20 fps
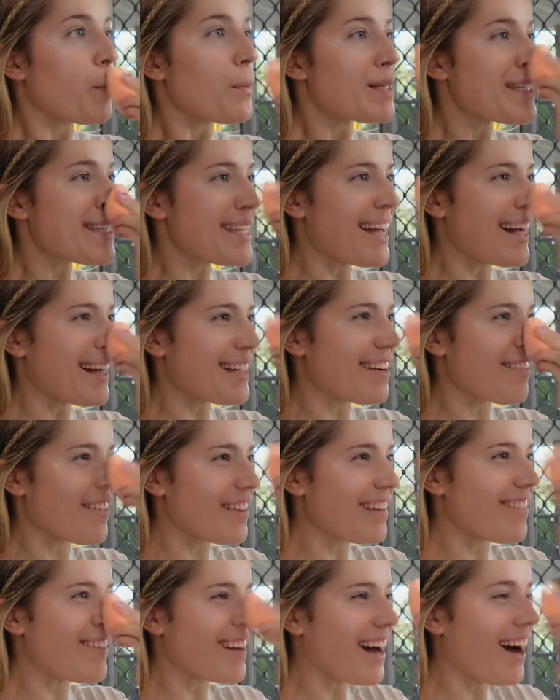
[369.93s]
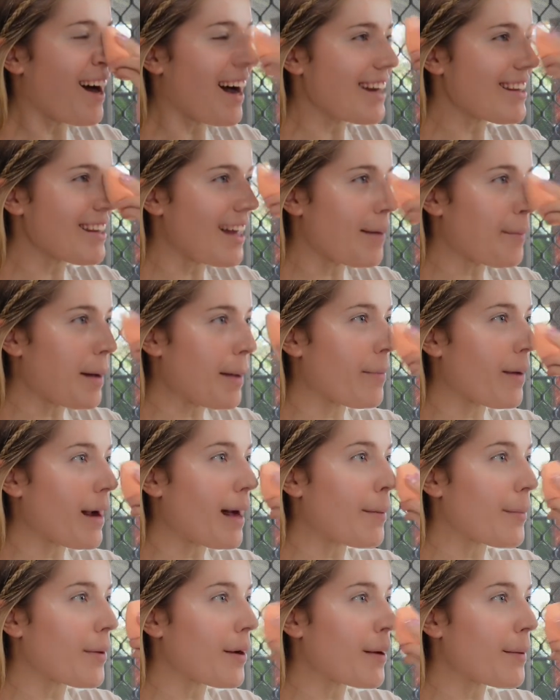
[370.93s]
So yeah, I don't really want to highlight my
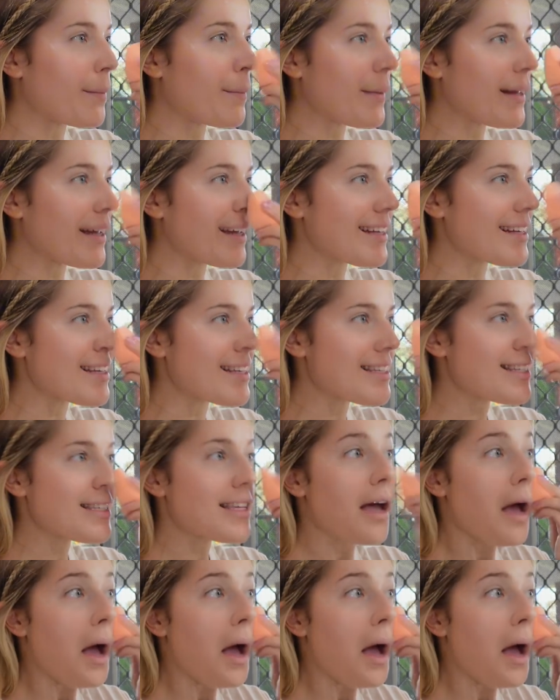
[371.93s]
brow bone because